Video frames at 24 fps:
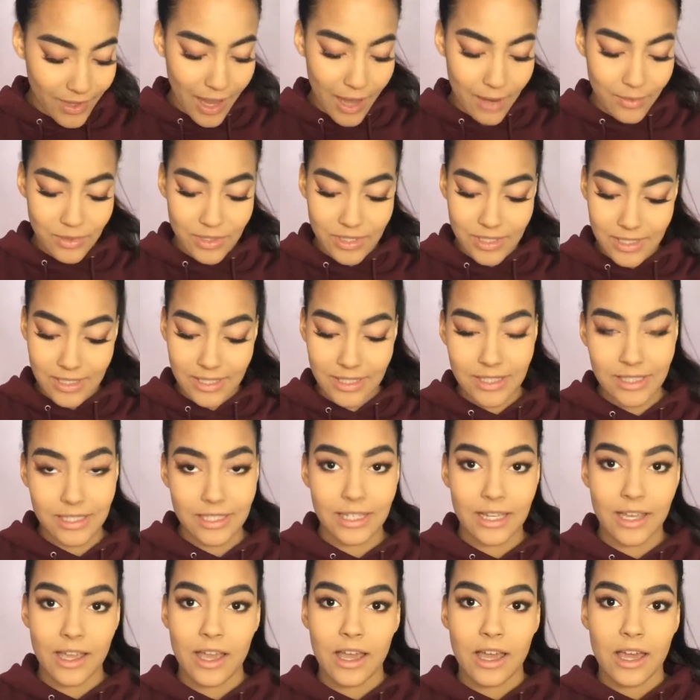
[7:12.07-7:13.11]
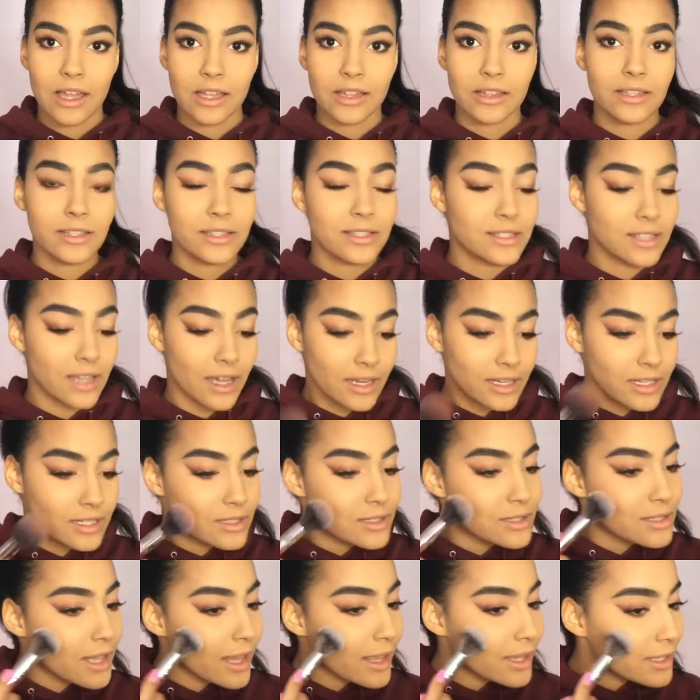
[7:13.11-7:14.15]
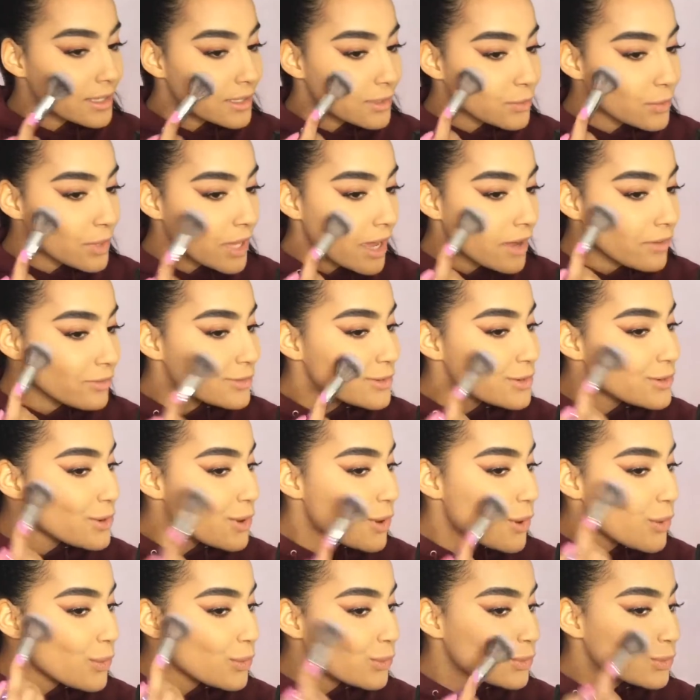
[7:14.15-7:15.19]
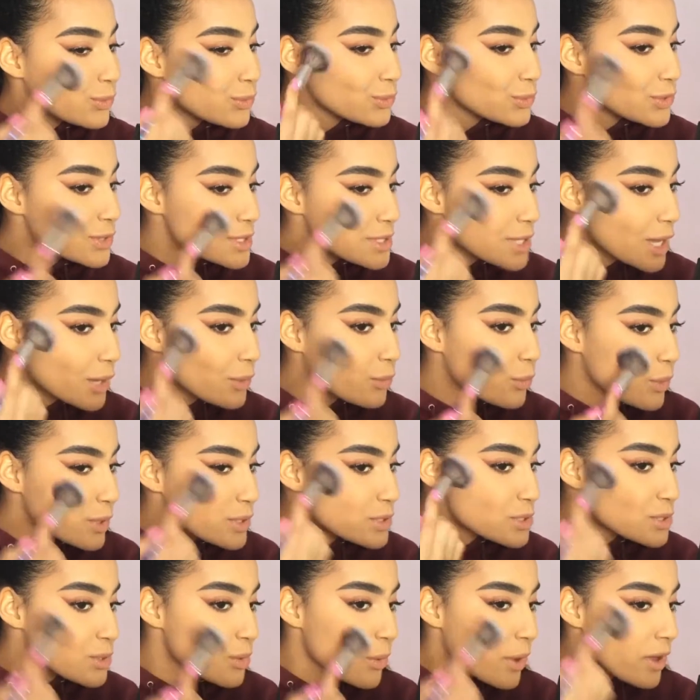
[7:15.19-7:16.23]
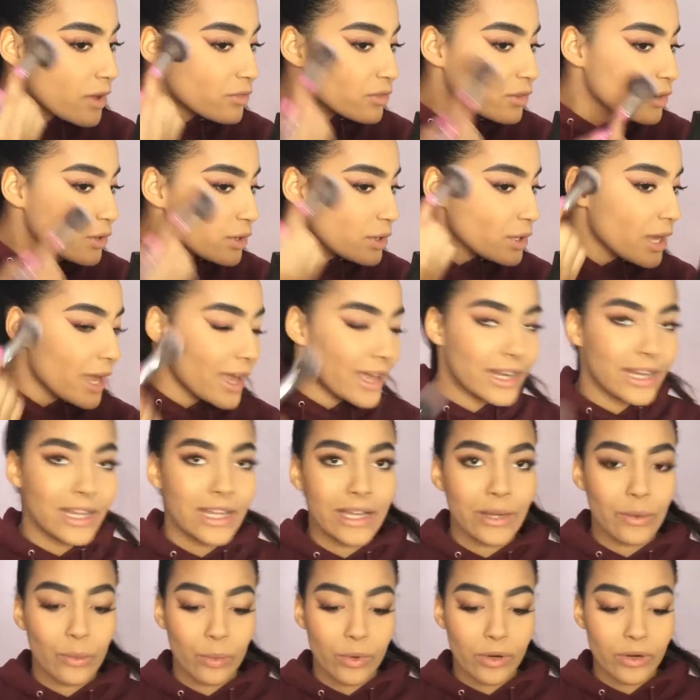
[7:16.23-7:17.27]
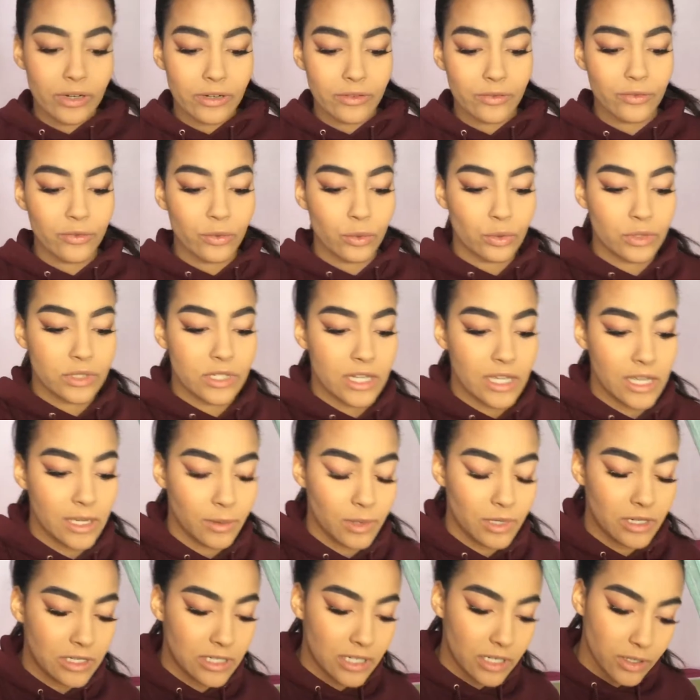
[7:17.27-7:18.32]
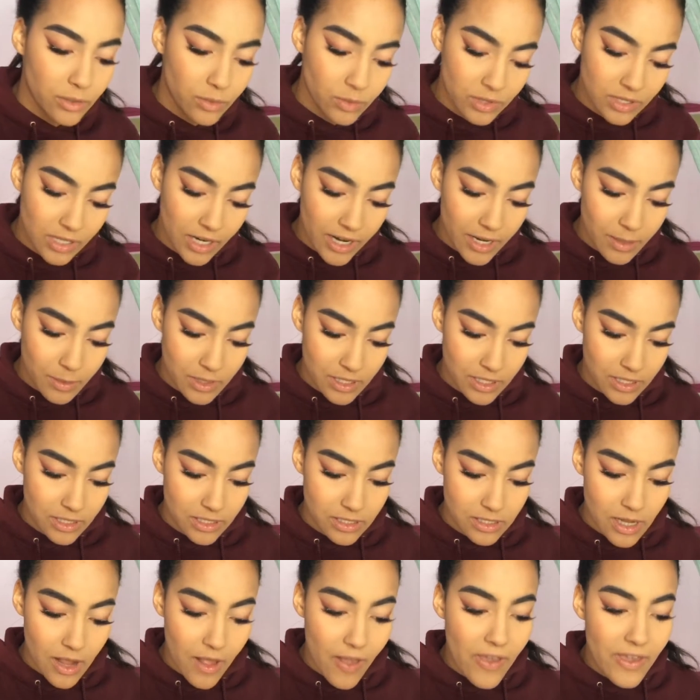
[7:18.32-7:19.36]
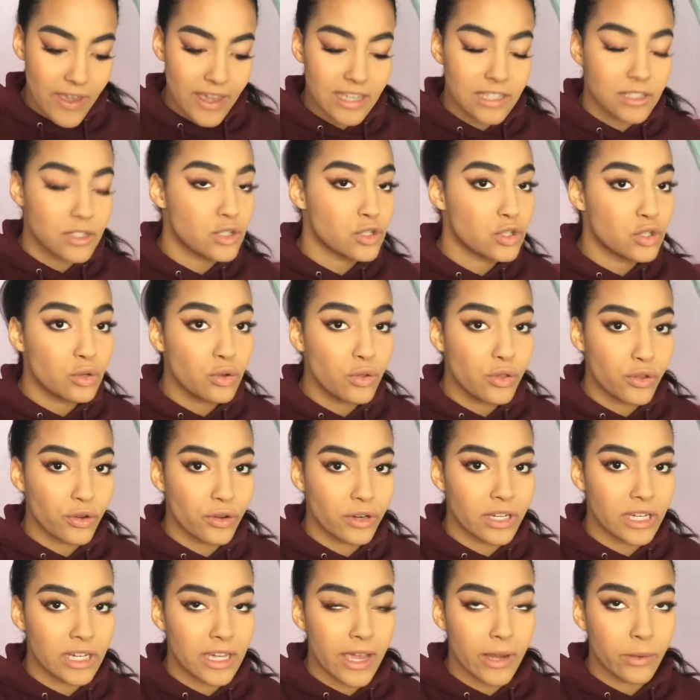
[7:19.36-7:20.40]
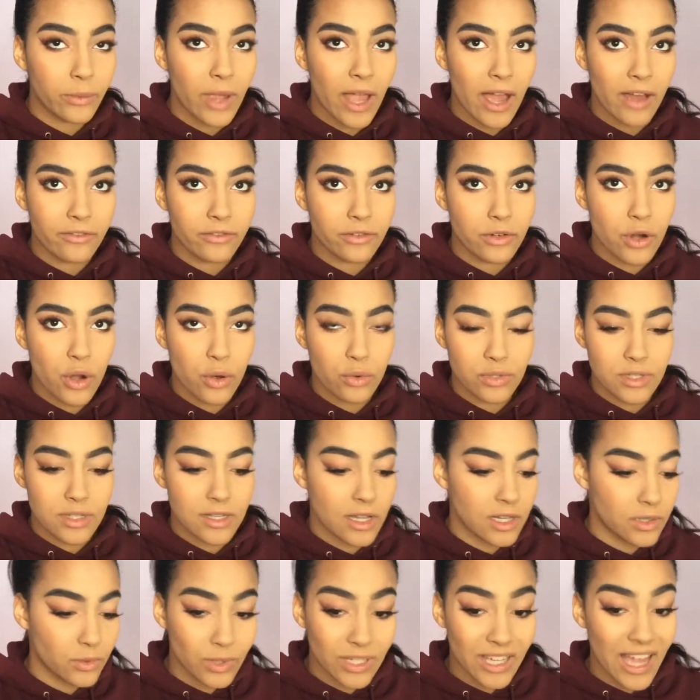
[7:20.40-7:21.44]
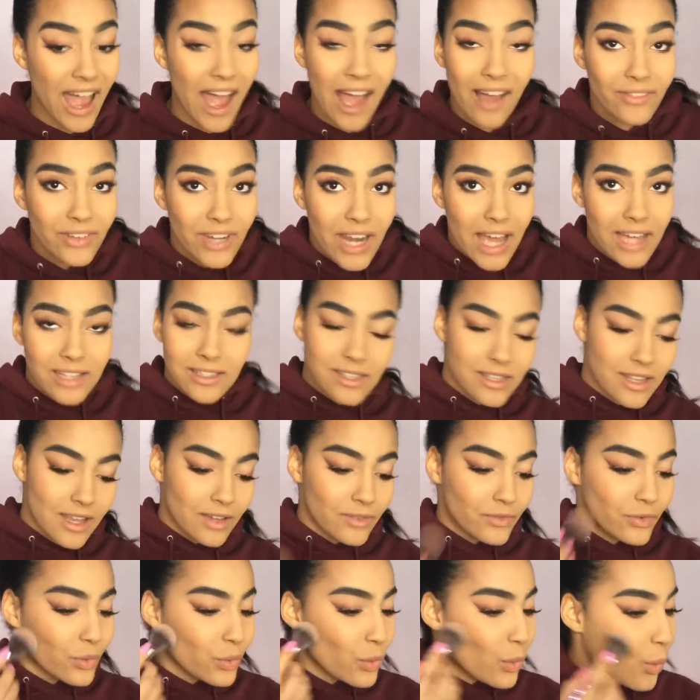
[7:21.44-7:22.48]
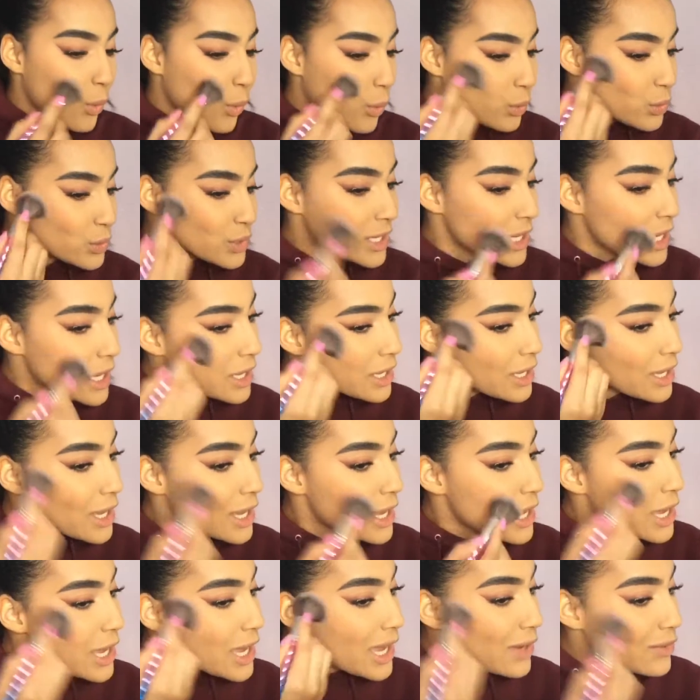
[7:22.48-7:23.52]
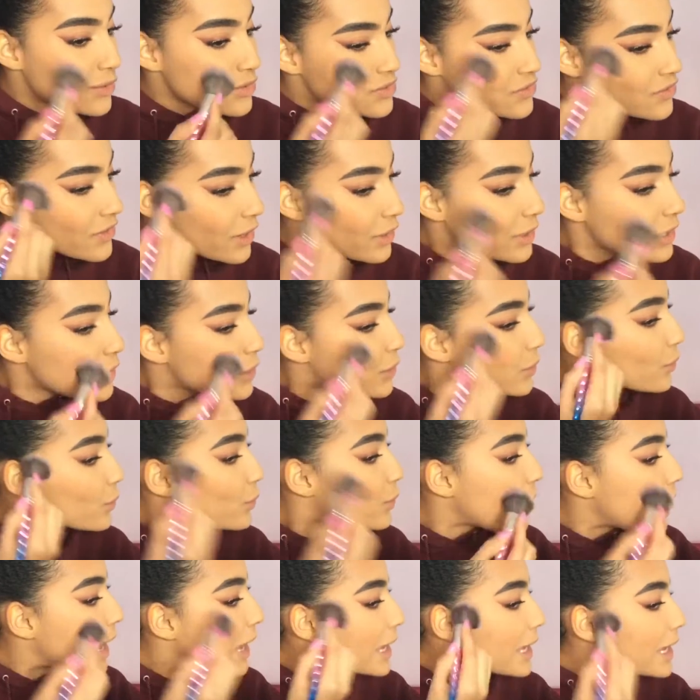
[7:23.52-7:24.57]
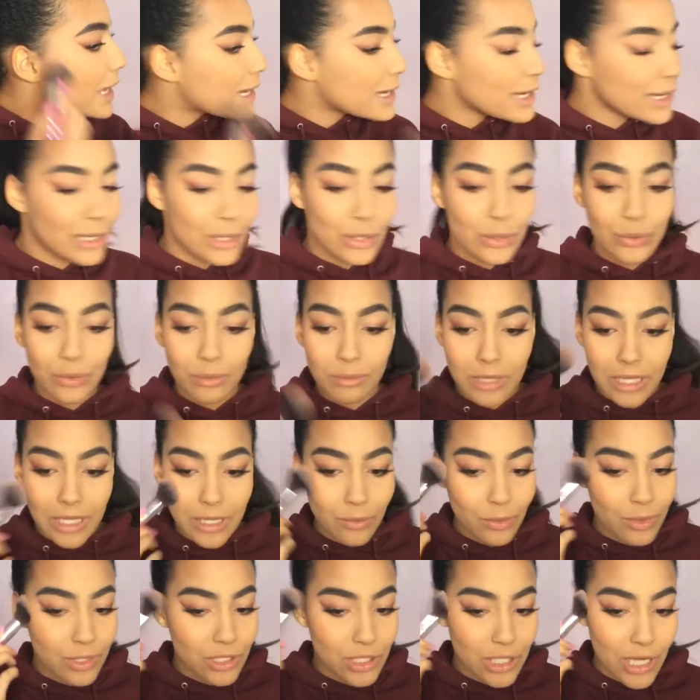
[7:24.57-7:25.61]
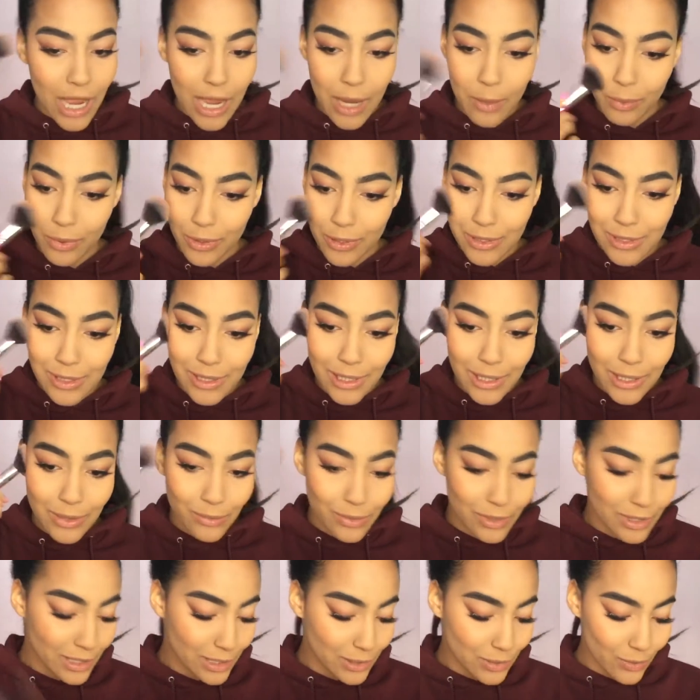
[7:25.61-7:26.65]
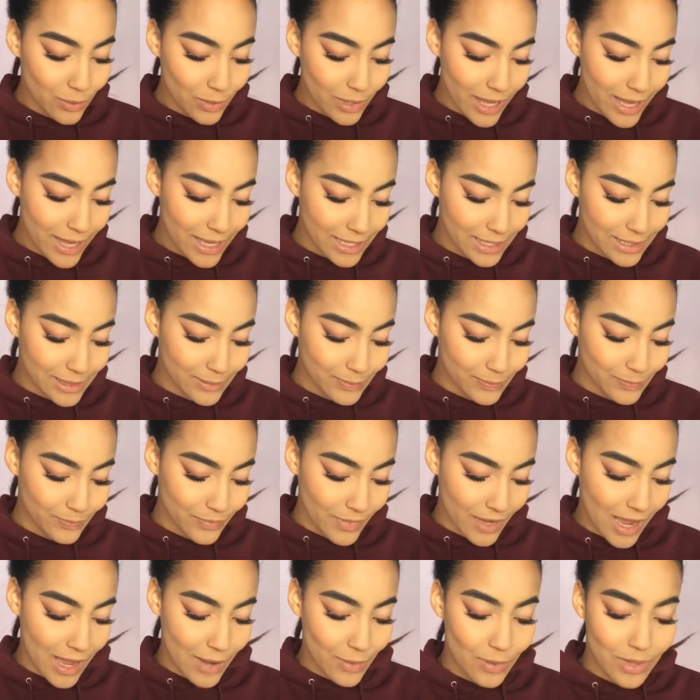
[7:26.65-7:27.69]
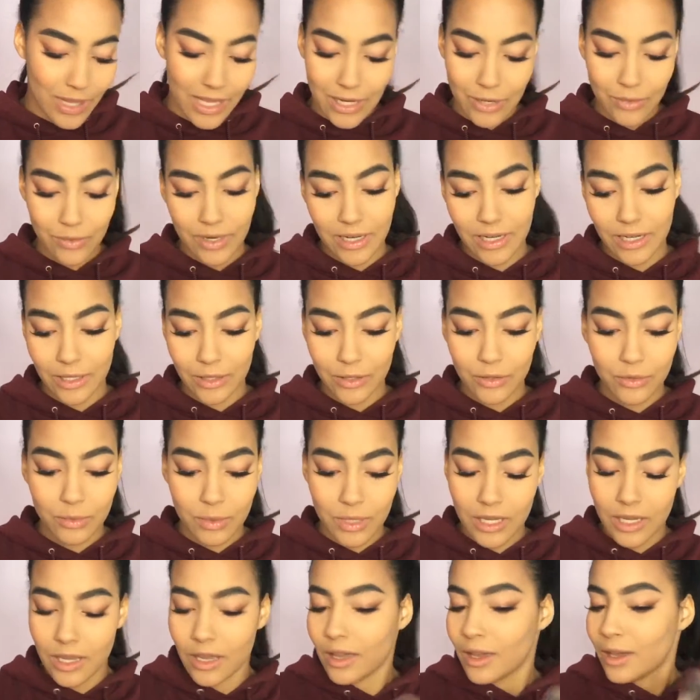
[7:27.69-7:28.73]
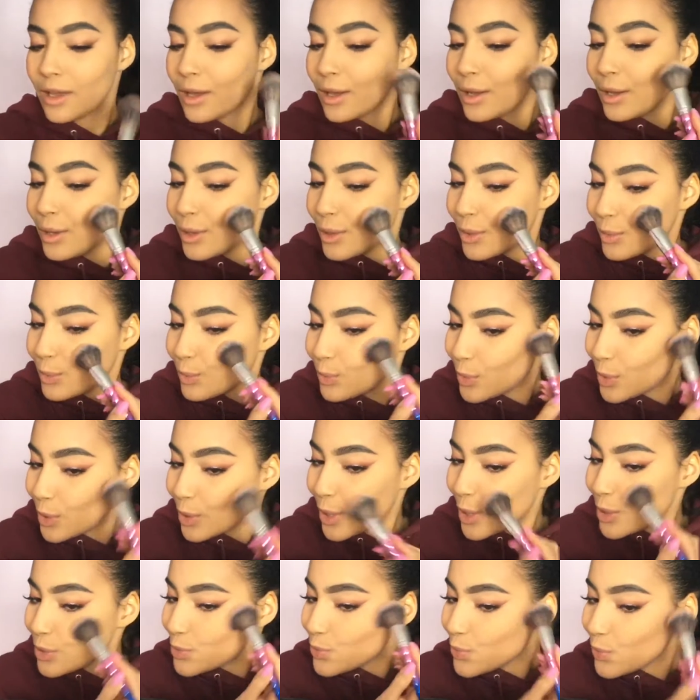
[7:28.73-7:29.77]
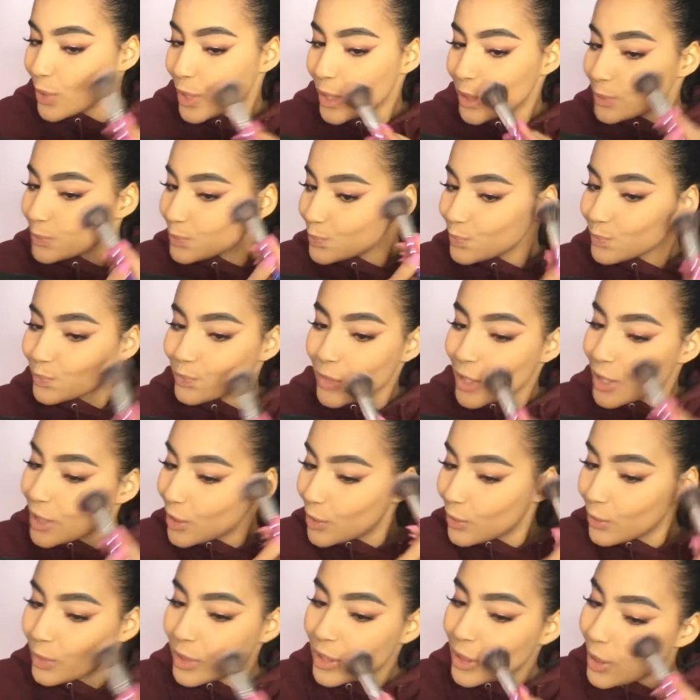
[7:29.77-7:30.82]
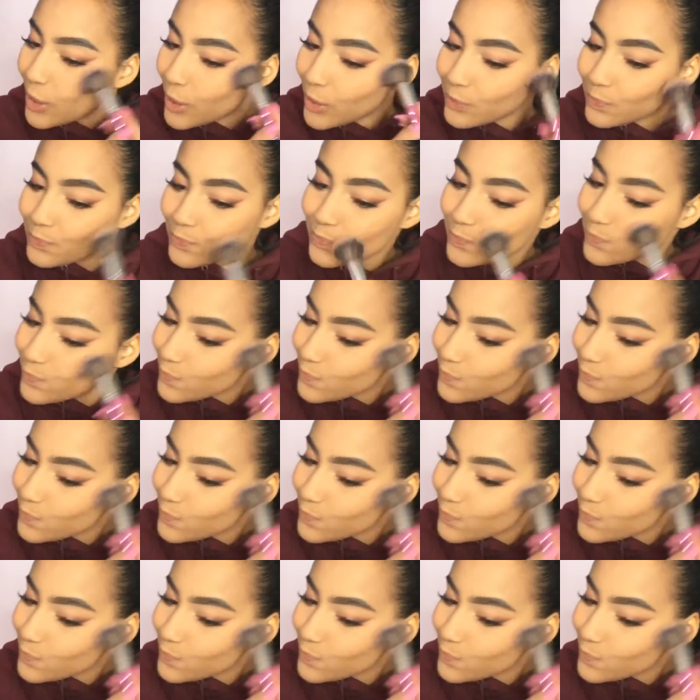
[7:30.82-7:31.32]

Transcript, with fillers: I'm just the sun is like we have no sun whatsoever and we're in full day i'm going to tell you what time it is it's 2.30 and we have no sun we haven't had sun for the whole day it was very gray and gloomy which i personally really don't like i don't like gray and gloomy but guess what here we are